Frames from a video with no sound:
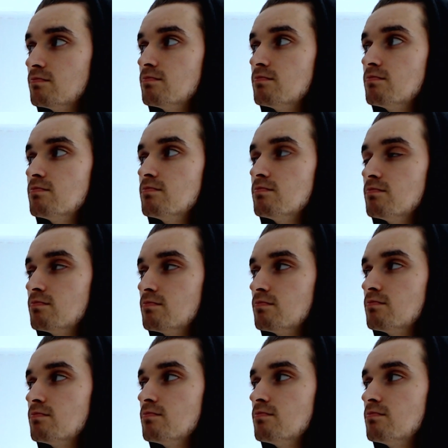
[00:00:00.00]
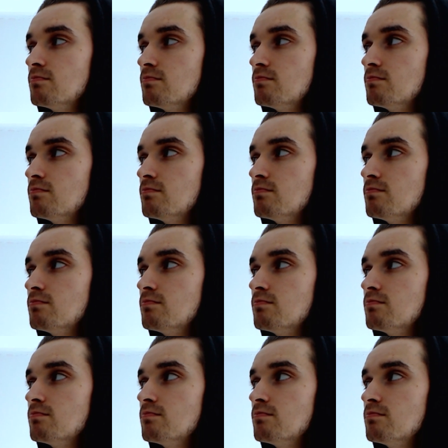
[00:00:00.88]

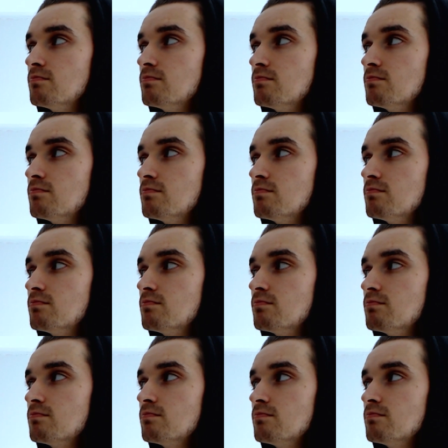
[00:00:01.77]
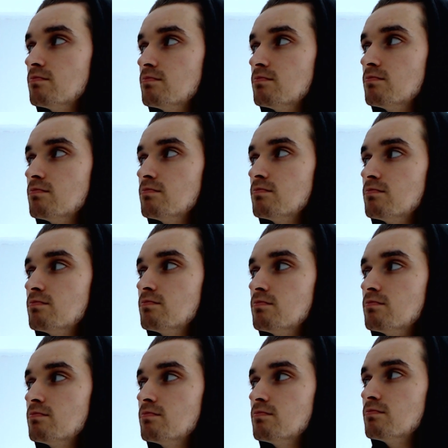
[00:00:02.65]

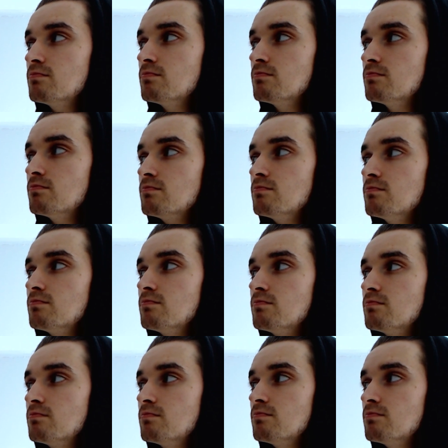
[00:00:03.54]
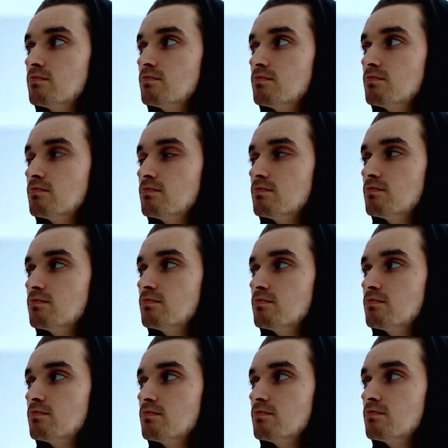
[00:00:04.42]

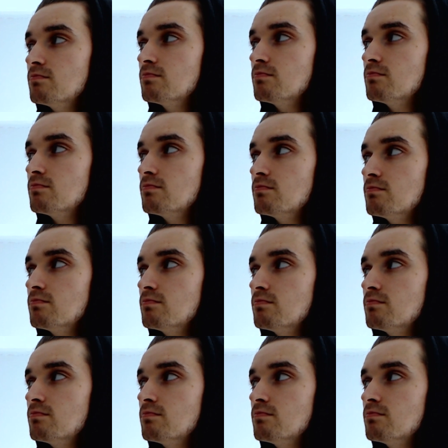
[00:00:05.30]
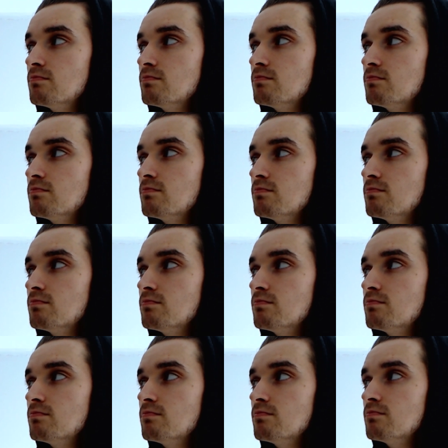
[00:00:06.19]

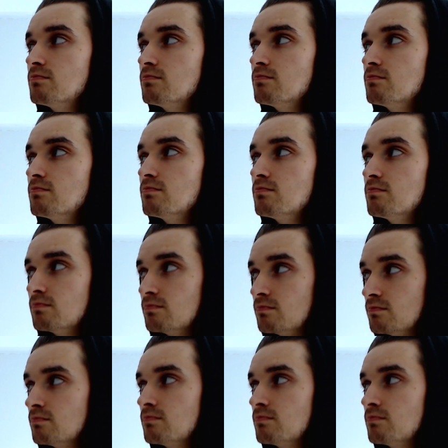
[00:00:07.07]
No words are spoken by the person on screen.